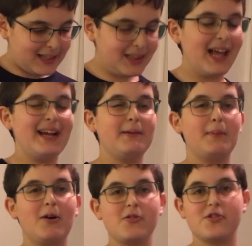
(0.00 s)
Like
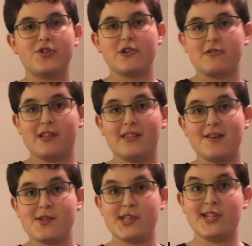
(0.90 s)
most shows in
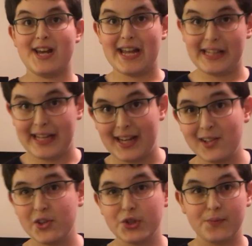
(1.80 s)
this day and
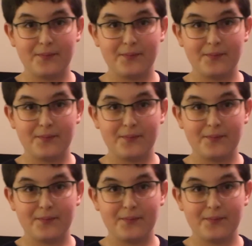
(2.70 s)
age,